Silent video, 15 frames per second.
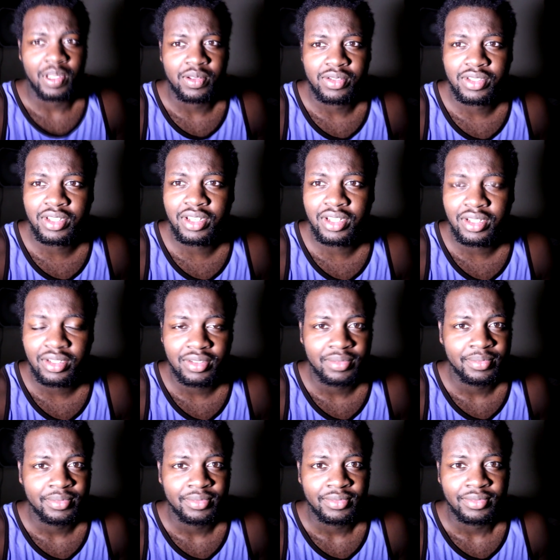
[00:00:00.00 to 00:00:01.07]
You see?
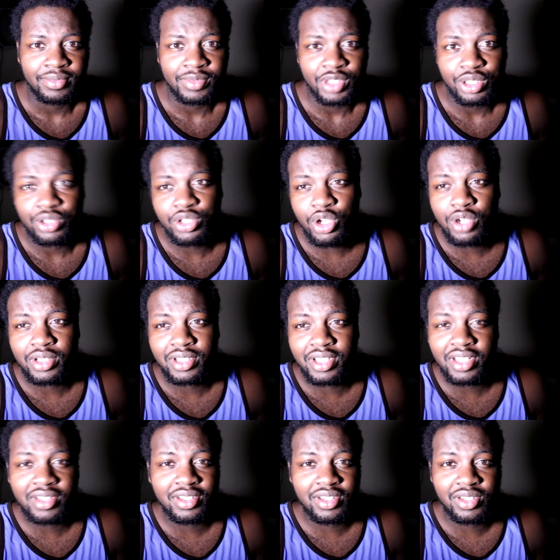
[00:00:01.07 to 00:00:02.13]
So it's
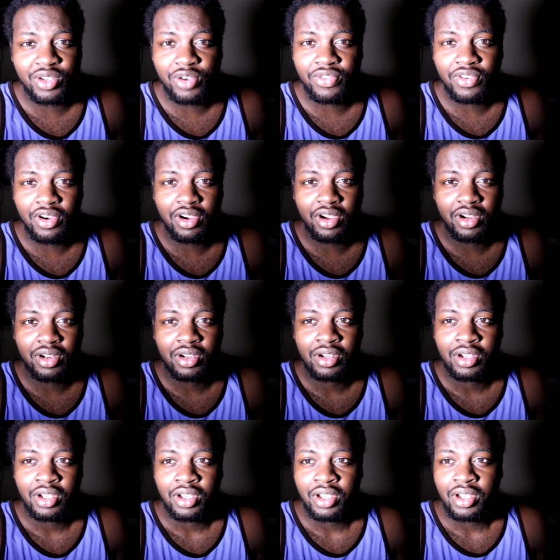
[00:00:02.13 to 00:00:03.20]
decent so far.
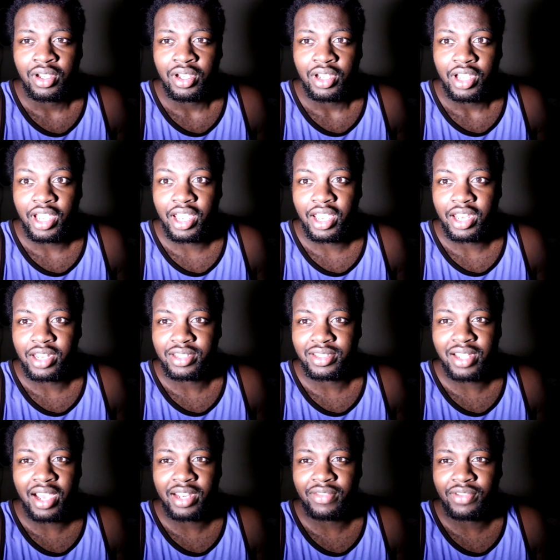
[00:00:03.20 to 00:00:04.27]
And it's
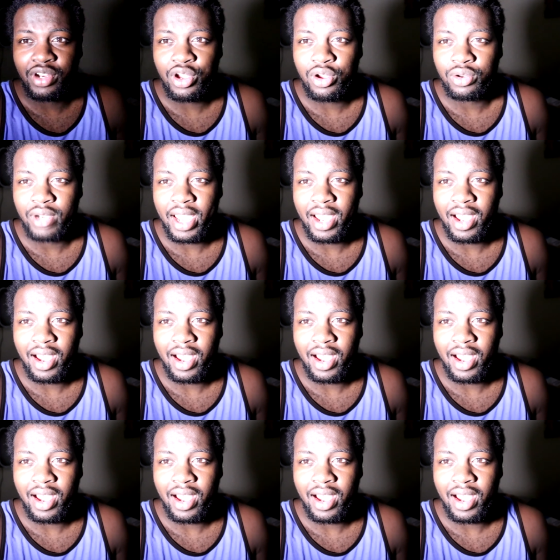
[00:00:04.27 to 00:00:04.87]
not even on that